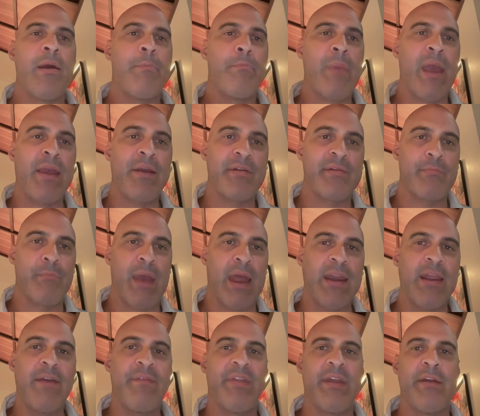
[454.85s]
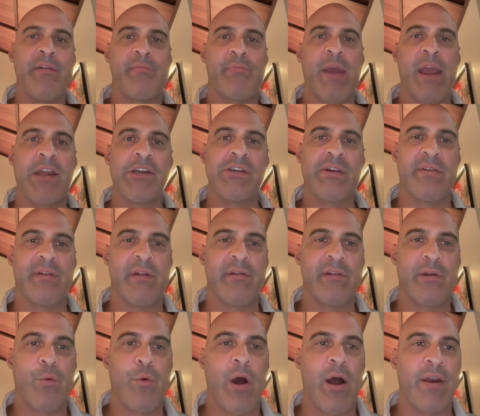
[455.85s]
Make as many of these pages
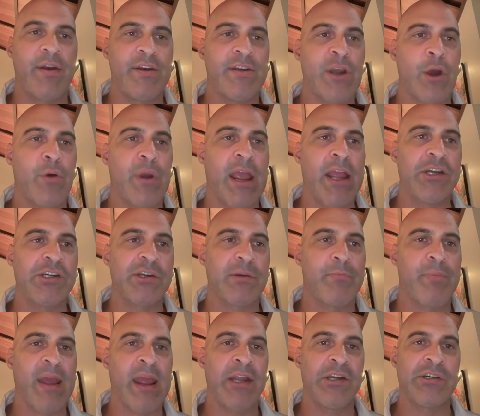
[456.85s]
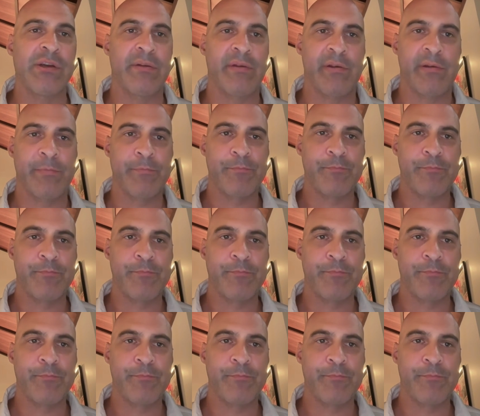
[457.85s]
as you want, donation pages.